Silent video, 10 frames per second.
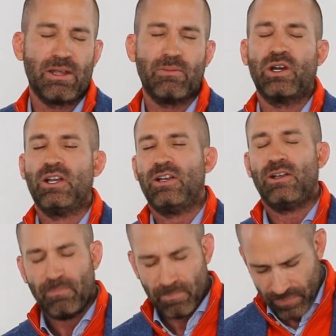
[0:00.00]
me anymore.
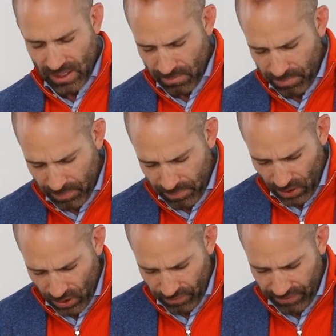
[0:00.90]

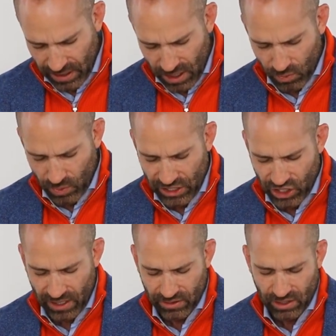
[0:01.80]
Perfect. I'll
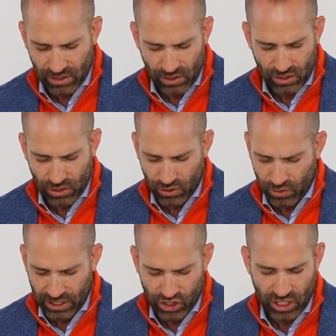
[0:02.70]
reach out to, to
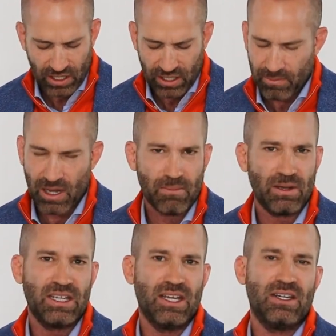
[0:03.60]
Christian. And I'm, I'm
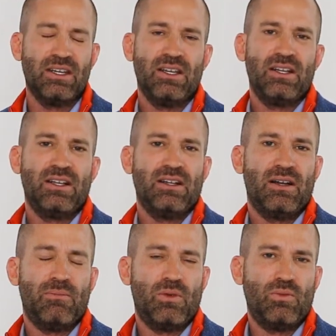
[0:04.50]
again,
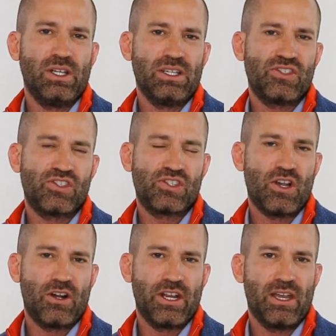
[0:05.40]
I'm really
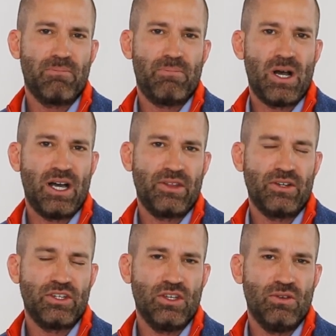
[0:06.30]
sorry I
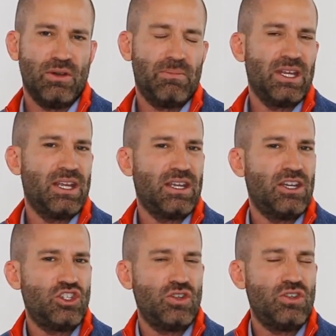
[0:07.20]
bothered you, but it,
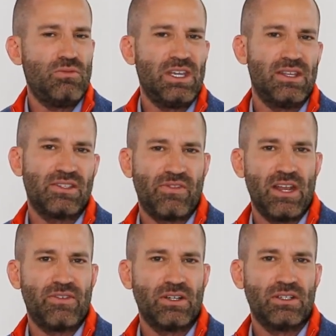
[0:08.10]
could you do me this
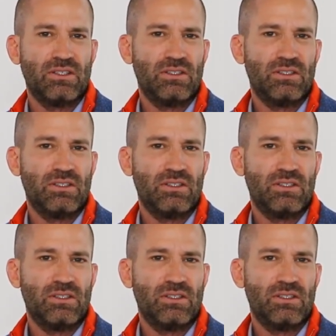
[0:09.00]
favor?